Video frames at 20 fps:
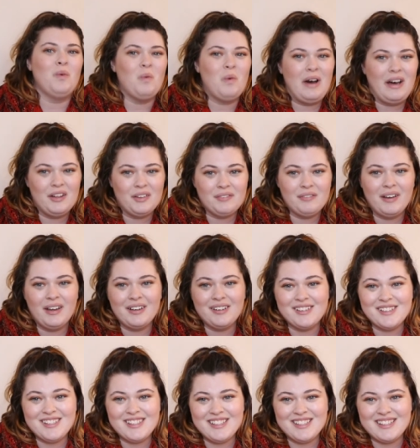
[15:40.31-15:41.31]

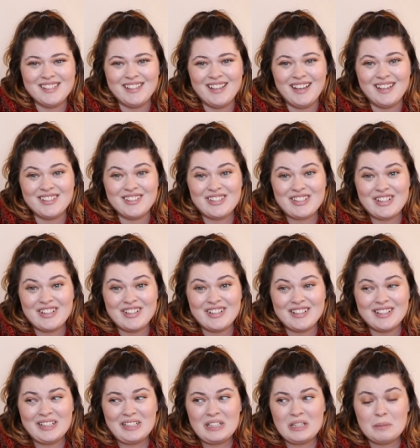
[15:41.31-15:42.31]
wildfire season has
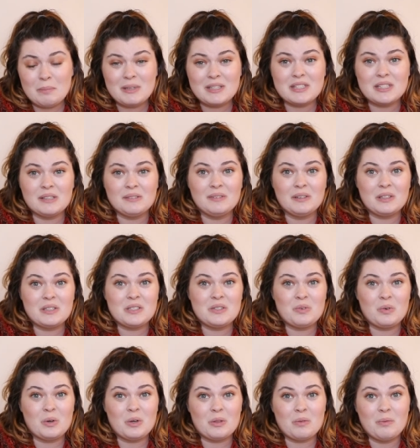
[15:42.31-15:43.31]
started in the Pacific's
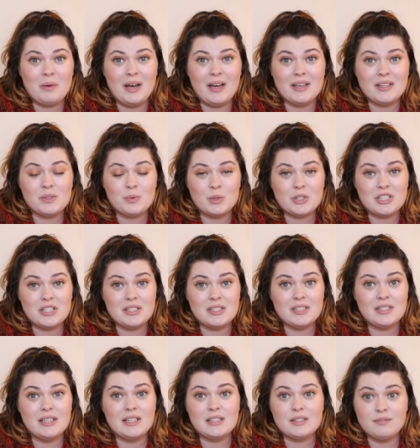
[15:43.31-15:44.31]
Northwest, which
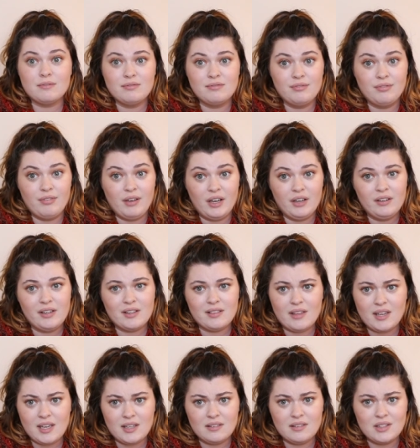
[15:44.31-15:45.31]
is, it's very
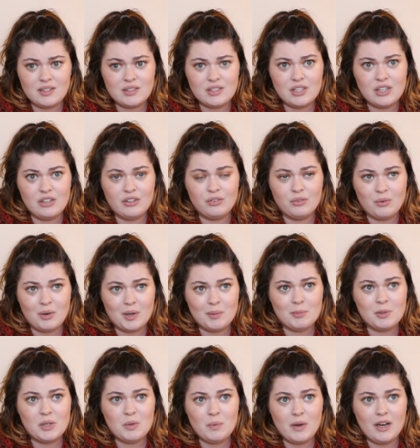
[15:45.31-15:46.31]
late this year.
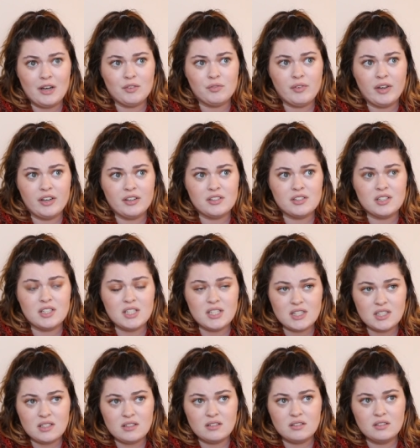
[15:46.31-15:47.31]
Normally wildfire
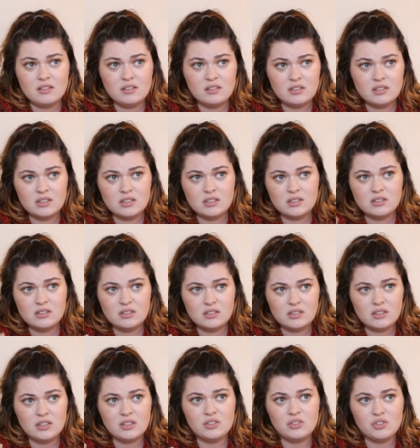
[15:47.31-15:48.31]
season
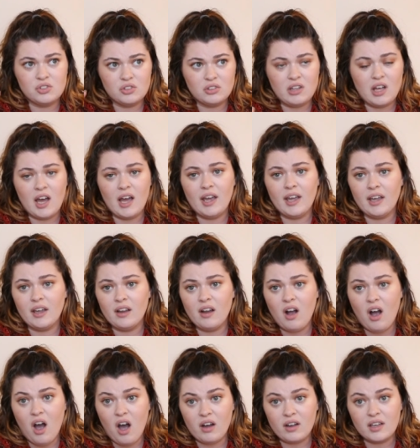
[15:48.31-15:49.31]
is July,
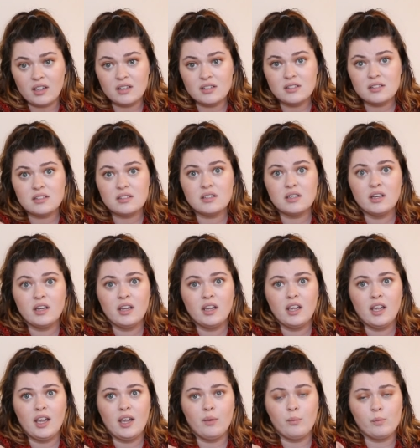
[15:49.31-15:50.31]
August,
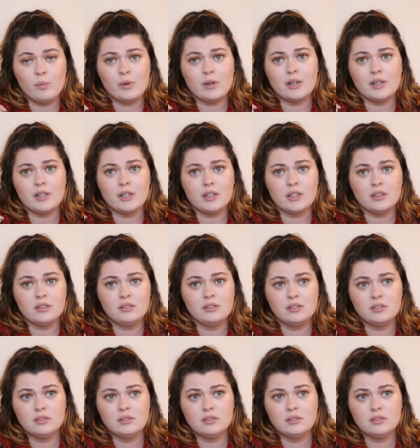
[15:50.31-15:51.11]
and we're